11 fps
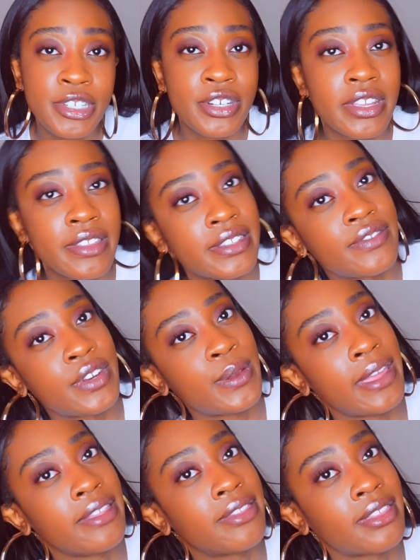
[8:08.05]
sure to give this video
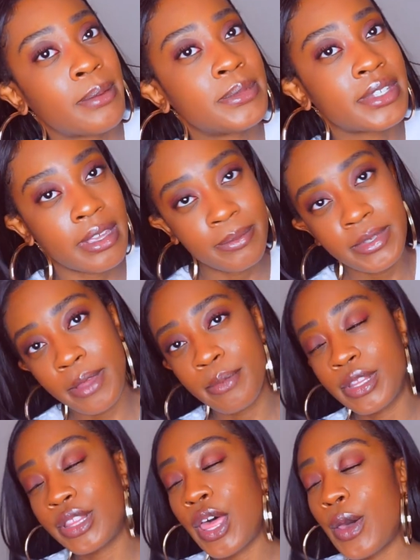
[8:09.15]
a thumbs up down
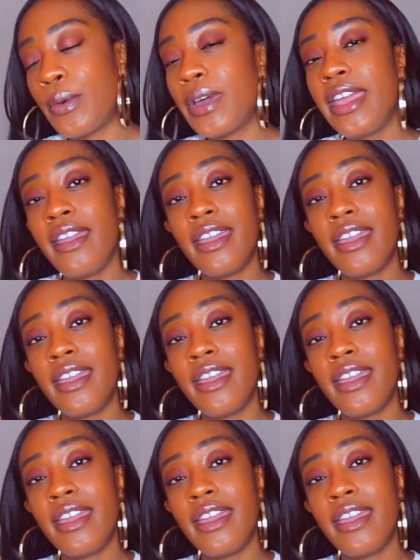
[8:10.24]
below.